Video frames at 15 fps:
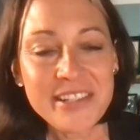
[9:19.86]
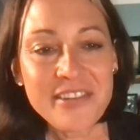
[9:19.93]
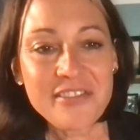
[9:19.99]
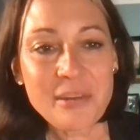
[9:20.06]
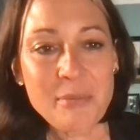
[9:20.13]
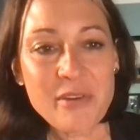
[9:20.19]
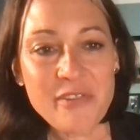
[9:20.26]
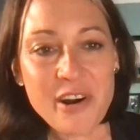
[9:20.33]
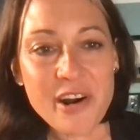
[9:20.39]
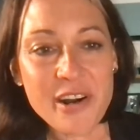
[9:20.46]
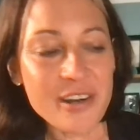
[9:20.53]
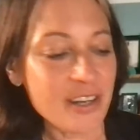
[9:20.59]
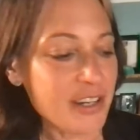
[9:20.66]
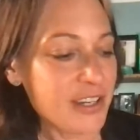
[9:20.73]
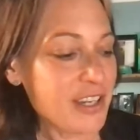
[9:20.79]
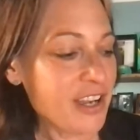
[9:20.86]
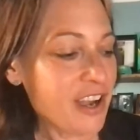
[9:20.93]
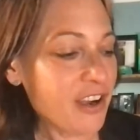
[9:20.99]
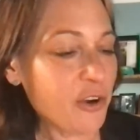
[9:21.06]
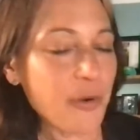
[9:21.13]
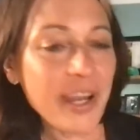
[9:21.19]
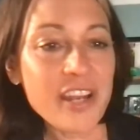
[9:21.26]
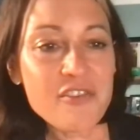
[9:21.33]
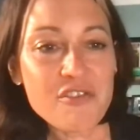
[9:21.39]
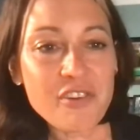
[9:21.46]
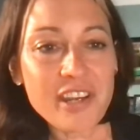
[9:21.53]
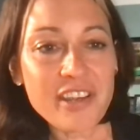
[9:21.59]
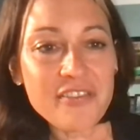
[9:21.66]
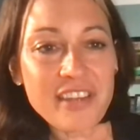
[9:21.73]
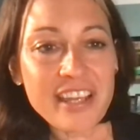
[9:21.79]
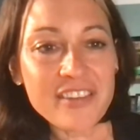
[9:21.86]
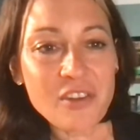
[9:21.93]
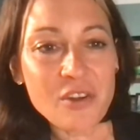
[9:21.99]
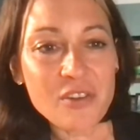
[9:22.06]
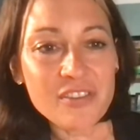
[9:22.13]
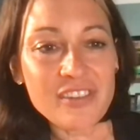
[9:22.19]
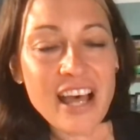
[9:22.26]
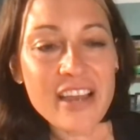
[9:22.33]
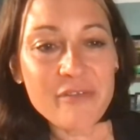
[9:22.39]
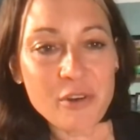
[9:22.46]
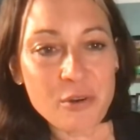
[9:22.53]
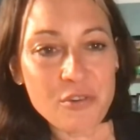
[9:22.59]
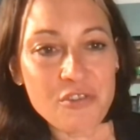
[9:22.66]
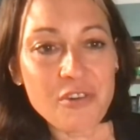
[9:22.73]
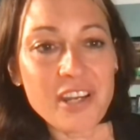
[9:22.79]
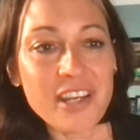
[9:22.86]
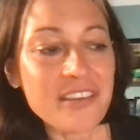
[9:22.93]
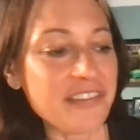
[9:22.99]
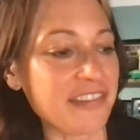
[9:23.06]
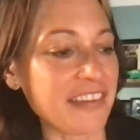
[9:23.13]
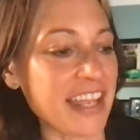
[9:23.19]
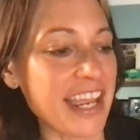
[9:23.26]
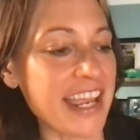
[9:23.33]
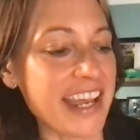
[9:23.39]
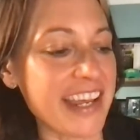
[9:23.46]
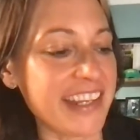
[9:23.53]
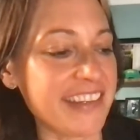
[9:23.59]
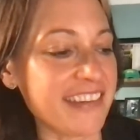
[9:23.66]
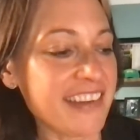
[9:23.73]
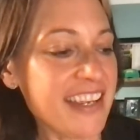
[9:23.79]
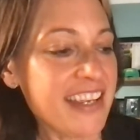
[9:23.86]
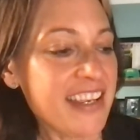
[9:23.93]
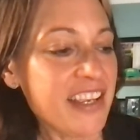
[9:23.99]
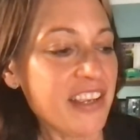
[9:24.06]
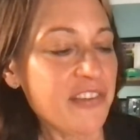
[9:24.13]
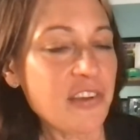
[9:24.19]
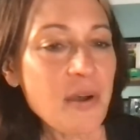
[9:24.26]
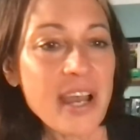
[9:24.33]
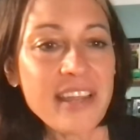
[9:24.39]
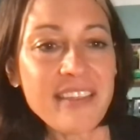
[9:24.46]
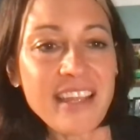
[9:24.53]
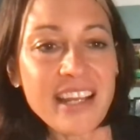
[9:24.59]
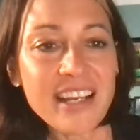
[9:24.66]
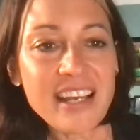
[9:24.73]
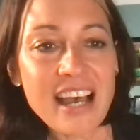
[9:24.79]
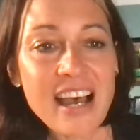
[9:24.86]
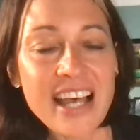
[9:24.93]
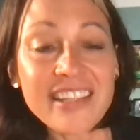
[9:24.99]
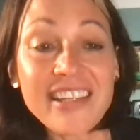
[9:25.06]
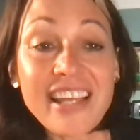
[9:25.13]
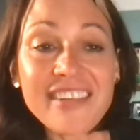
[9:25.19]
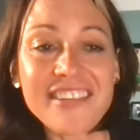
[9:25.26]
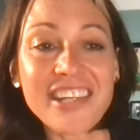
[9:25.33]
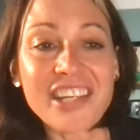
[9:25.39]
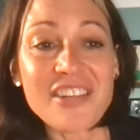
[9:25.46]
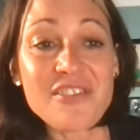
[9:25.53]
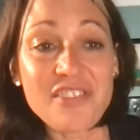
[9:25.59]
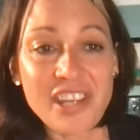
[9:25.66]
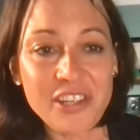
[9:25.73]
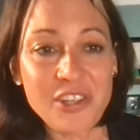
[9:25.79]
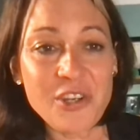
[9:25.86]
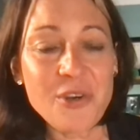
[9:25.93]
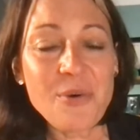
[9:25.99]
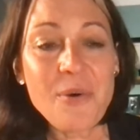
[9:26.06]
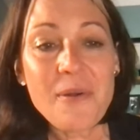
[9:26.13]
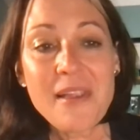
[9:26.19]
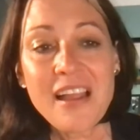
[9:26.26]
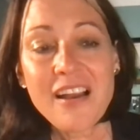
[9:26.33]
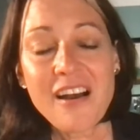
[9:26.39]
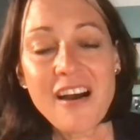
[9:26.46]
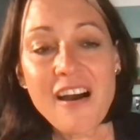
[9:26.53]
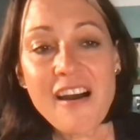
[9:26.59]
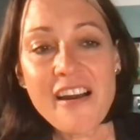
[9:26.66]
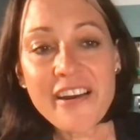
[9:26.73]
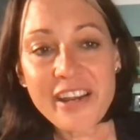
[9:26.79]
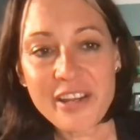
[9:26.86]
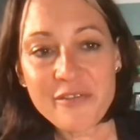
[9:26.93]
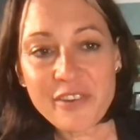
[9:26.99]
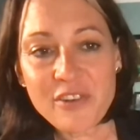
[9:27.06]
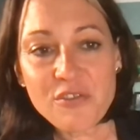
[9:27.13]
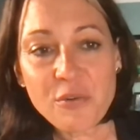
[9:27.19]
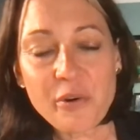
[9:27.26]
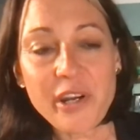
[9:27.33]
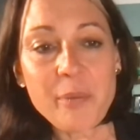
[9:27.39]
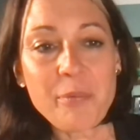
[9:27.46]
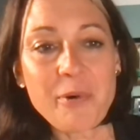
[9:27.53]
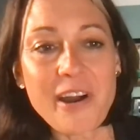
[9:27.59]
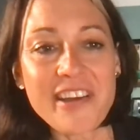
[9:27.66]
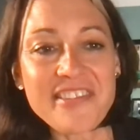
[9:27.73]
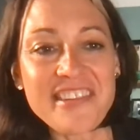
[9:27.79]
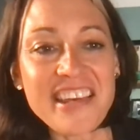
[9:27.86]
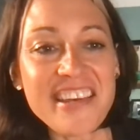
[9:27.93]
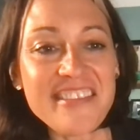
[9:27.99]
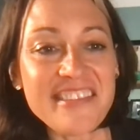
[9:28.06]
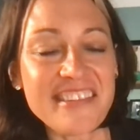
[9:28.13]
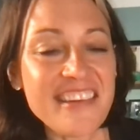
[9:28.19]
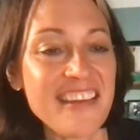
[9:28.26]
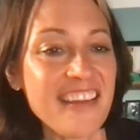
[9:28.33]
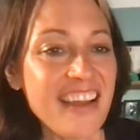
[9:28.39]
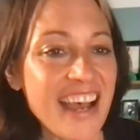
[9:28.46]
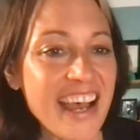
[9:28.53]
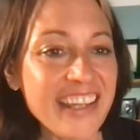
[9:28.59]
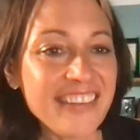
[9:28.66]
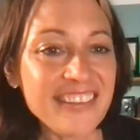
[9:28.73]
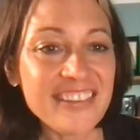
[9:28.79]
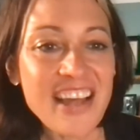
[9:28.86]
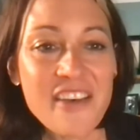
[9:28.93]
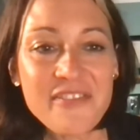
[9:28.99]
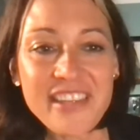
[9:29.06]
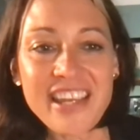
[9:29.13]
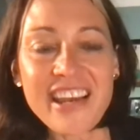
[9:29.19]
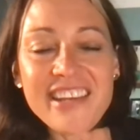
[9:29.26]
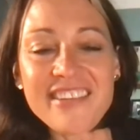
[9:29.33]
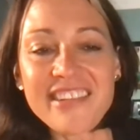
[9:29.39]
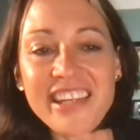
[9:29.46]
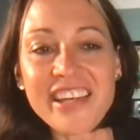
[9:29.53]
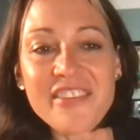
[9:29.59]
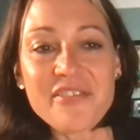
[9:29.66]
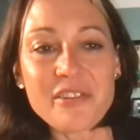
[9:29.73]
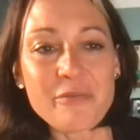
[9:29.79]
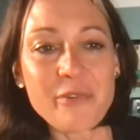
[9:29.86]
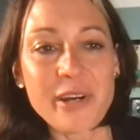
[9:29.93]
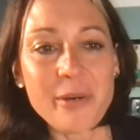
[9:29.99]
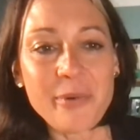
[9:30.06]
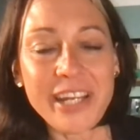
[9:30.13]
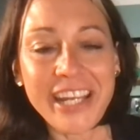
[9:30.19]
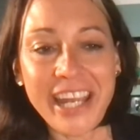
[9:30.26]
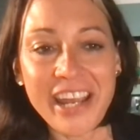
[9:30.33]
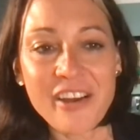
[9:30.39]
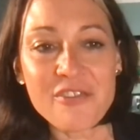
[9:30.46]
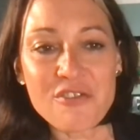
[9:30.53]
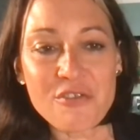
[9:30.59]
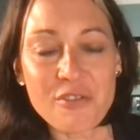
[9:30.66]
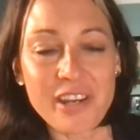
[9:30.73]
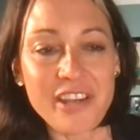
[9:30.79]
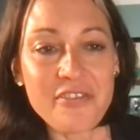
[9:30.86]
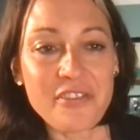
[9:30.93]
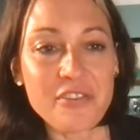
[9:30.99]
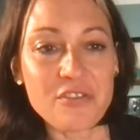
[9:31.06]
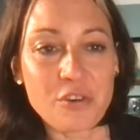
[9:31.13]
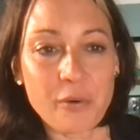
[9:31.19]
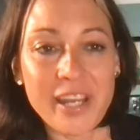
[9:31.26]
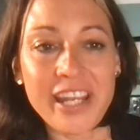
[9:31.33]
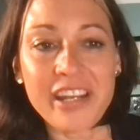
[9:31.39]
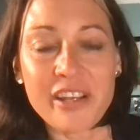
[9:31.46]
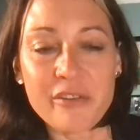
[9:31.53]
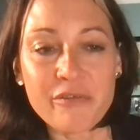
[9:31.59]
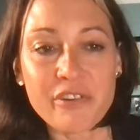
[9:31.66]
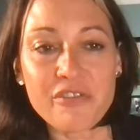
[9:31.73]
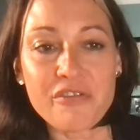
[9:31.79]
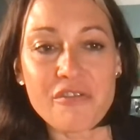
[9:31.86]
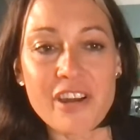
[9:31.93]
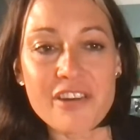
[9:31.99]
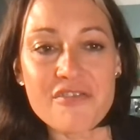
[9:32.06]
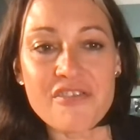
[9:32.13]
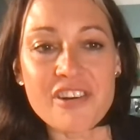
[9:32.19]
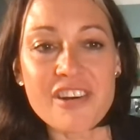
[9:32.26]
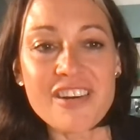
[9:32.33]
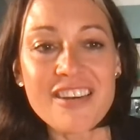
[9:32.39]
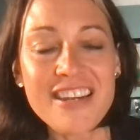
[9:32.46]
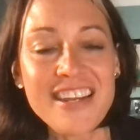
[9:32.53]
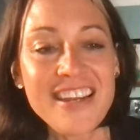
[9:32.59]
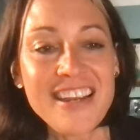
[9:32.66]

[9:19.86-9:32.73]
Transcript: some of our grand trees, like the live oak trees. And so I think I'd like to continue our inventory process. I'd love the ideas of where we count trees as green infrastructure.